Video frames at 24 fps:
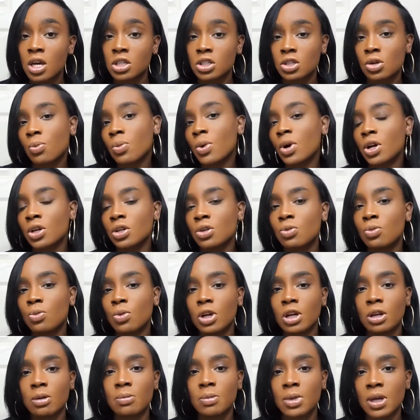to where you
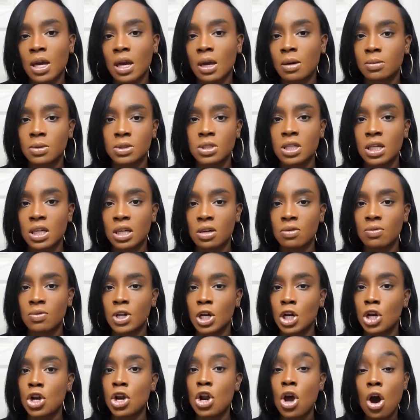wouldn't be able to
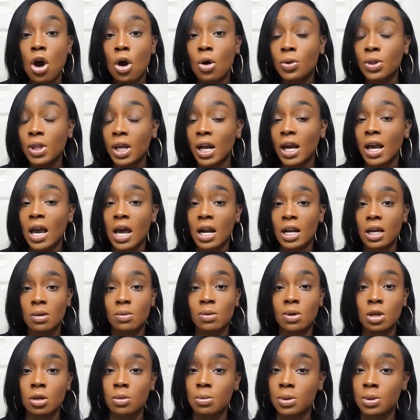even know that I got a chemical